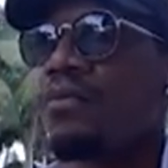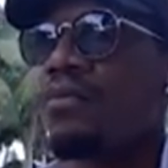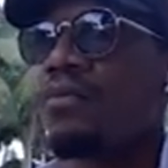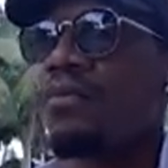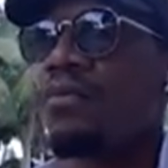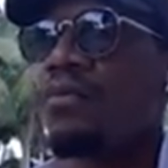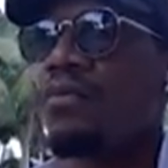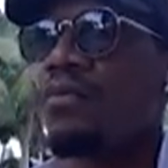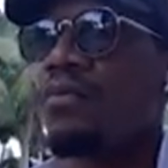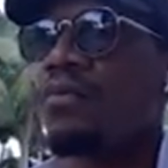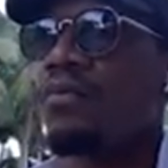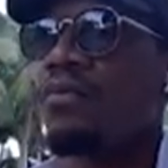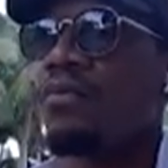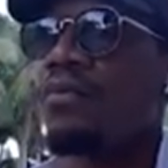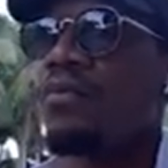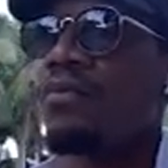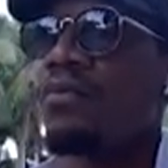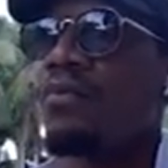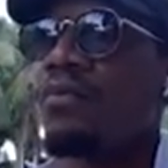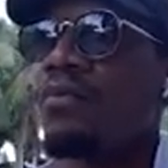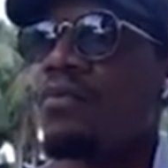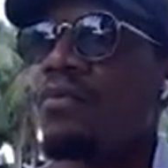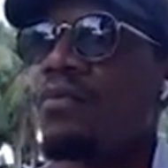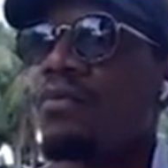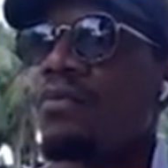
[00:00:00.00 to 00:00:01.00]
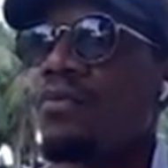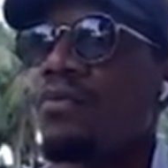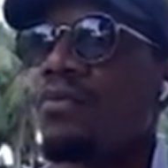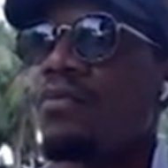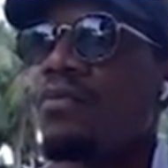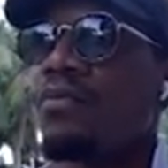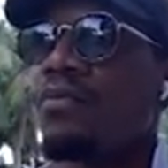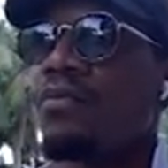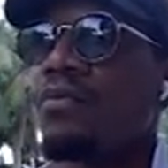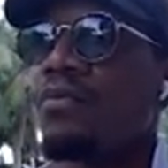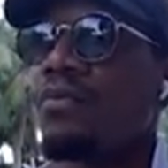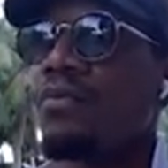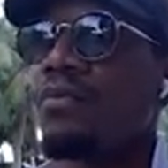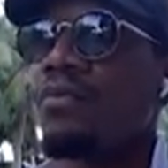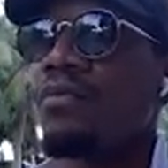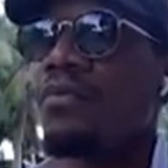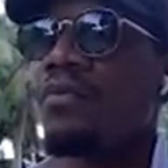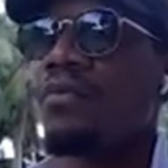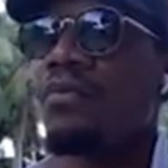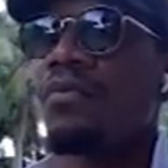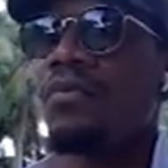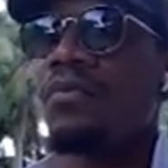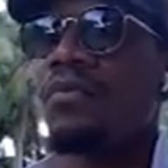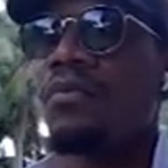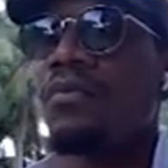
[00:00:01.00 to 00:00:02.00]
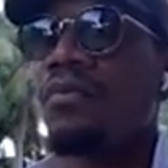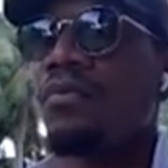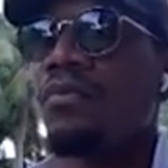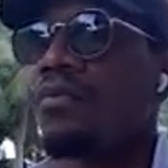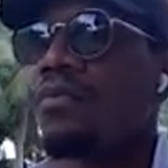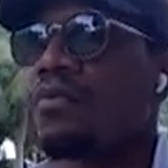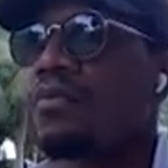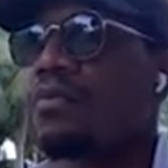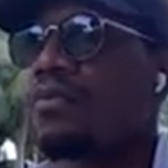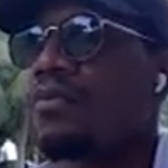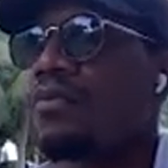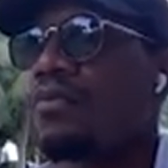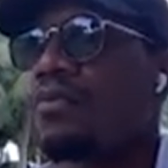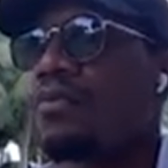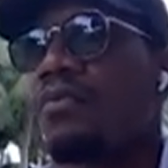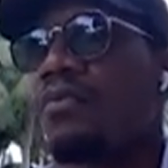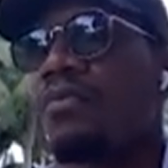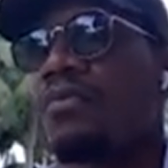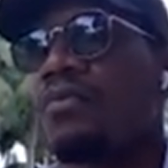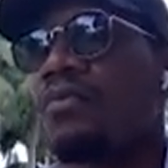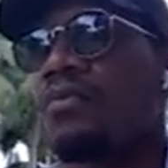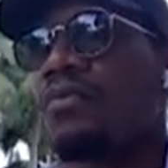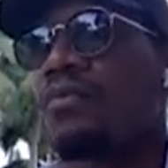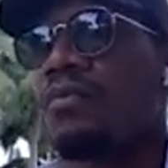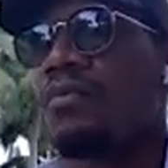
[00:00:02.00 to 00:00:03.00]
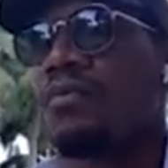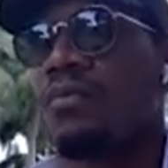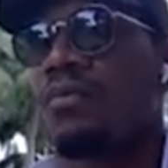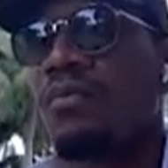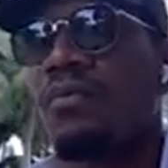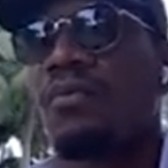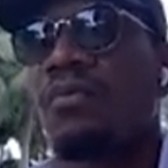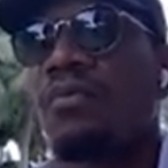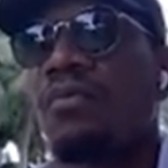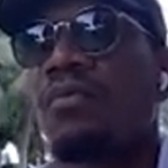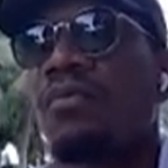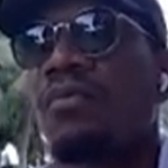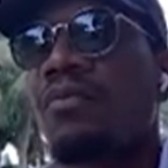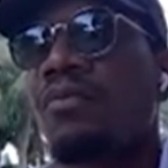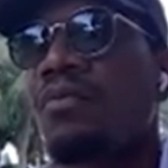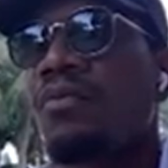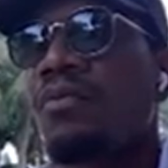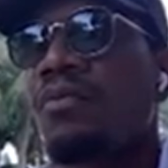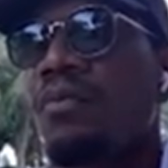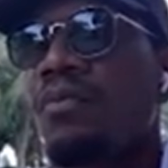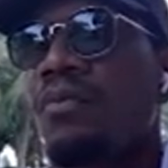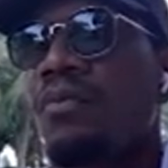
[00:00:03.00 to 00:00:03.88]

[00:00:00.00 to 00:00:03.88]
The person shown says nothing.